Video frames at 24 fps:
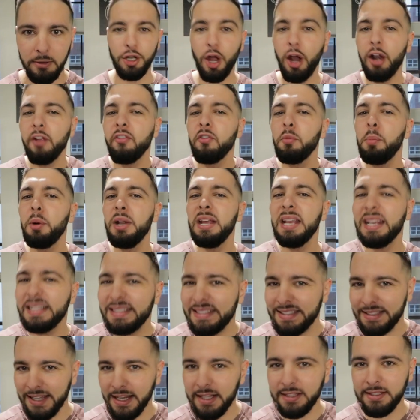Not everybody is
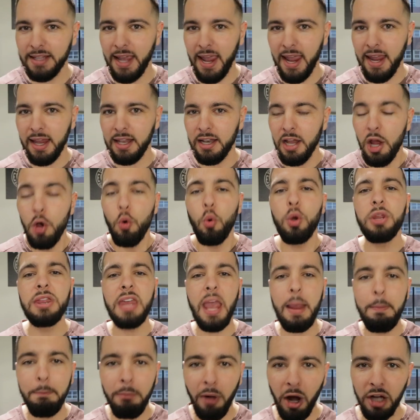6'8 with
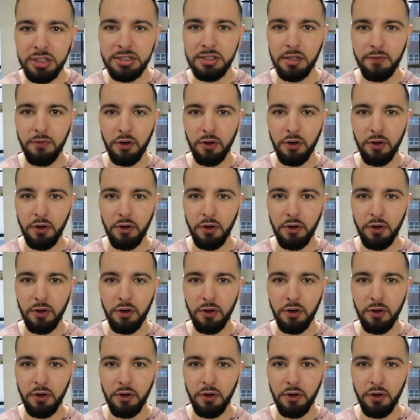a monster